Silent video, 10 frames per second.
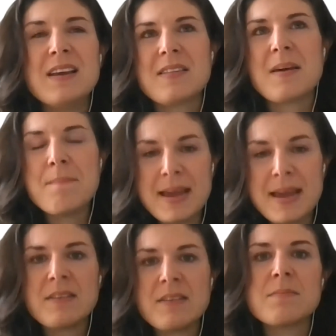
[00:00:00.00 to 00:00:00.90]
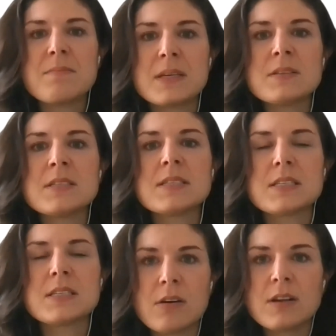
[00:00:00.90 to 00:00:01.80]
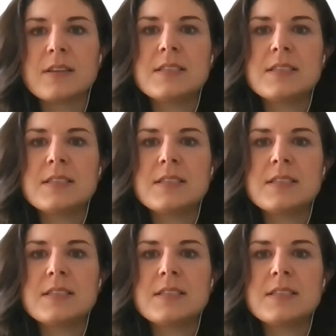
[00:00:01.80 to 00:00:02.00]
that many of the mills that sawed the